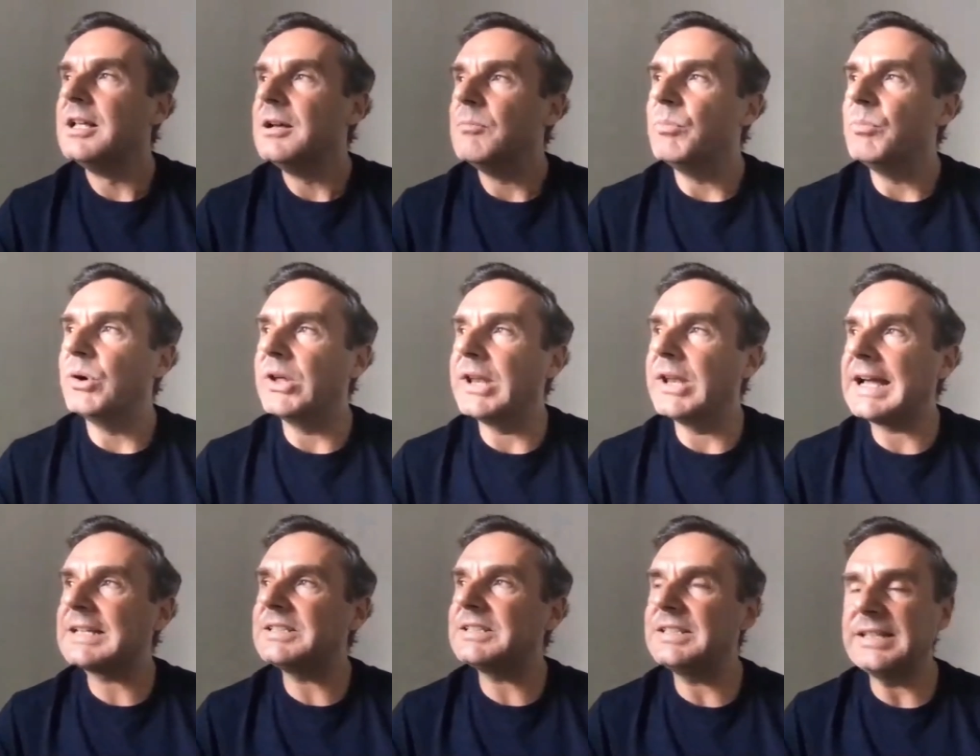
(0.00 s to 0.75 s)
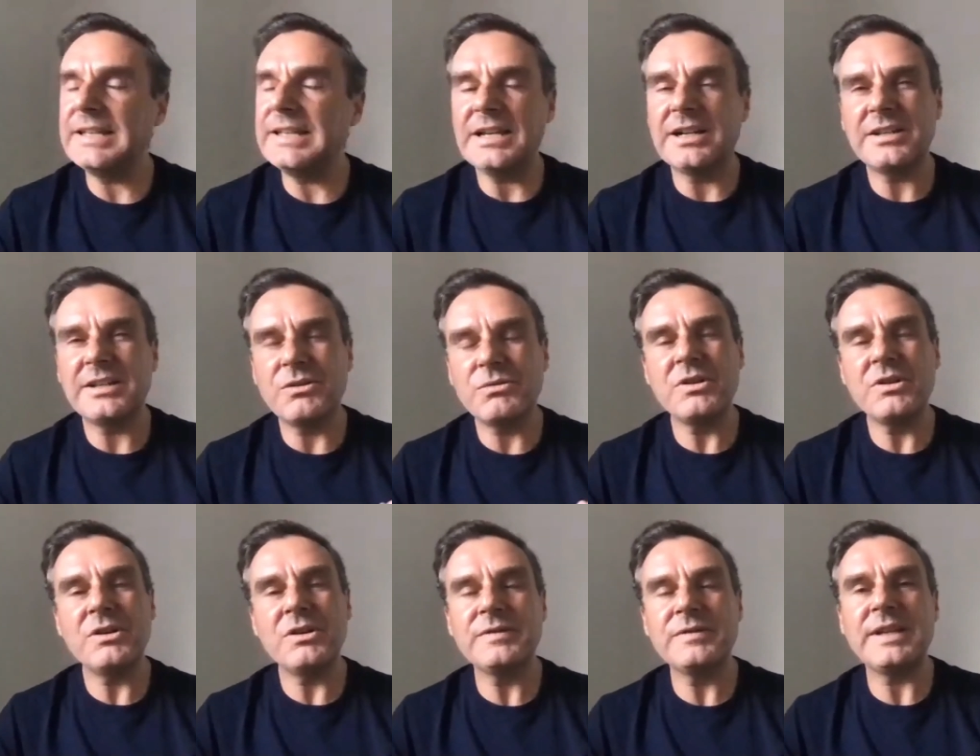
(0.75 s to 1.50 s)
But actually, I don't
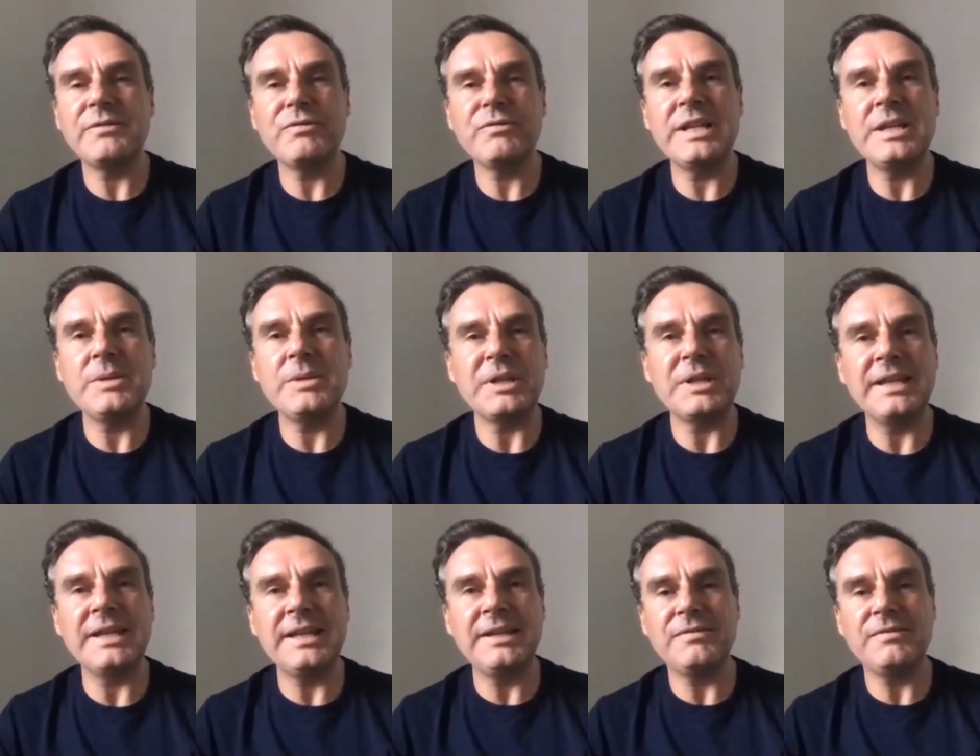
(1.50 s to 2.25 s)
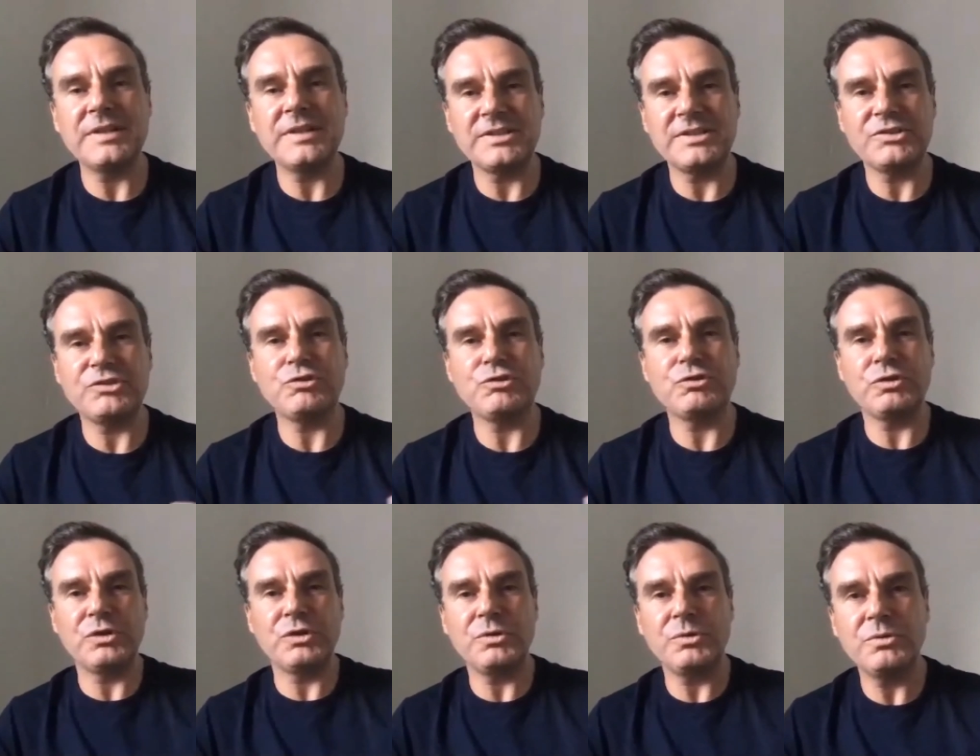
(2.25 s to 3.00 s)
know if they really believe it's a
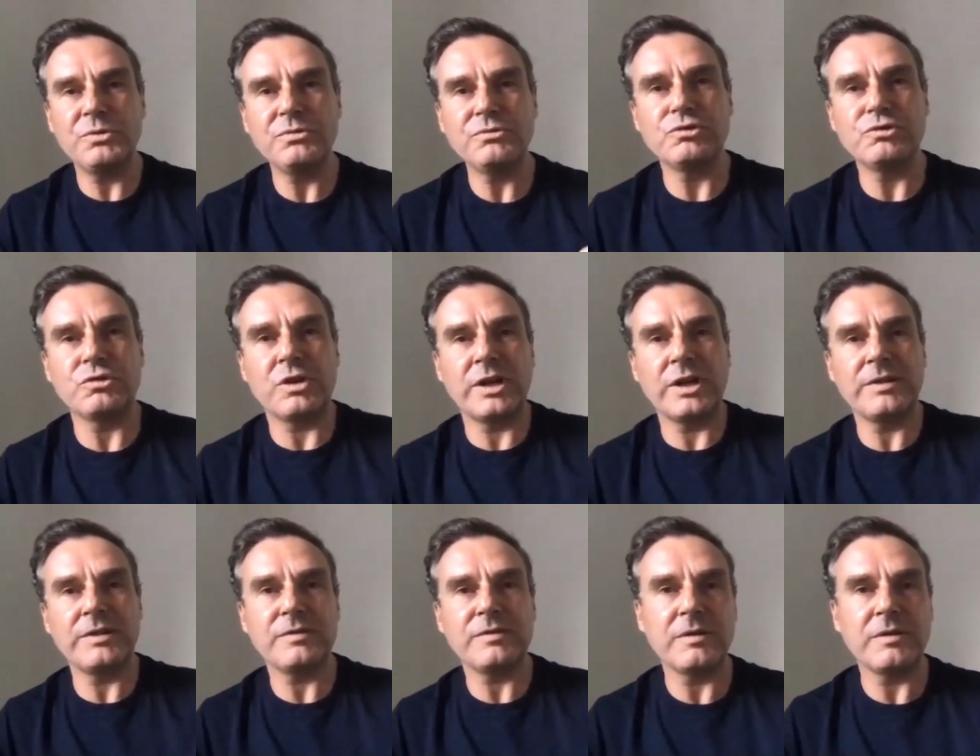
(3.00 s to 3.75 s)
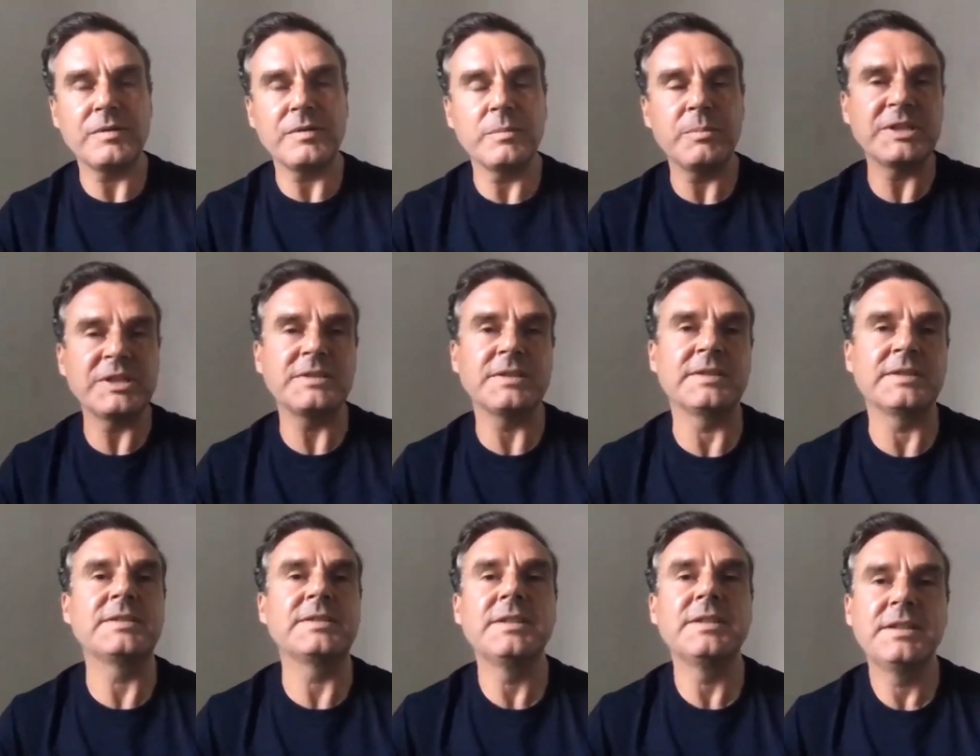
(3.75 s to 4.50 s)
true driver of the
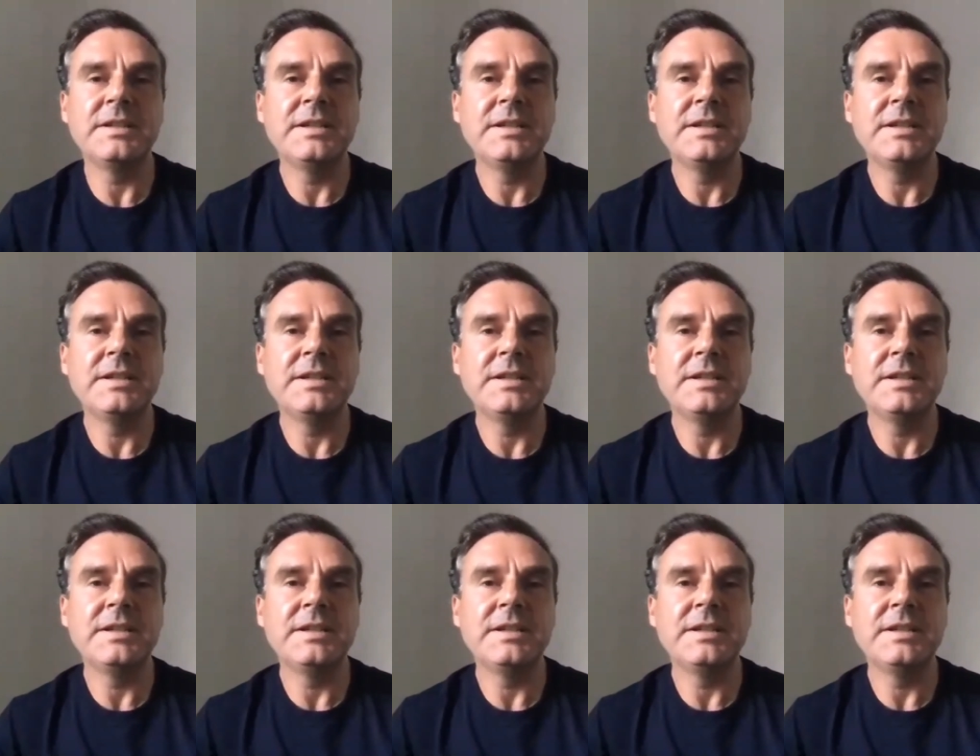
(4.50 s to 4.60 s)
business.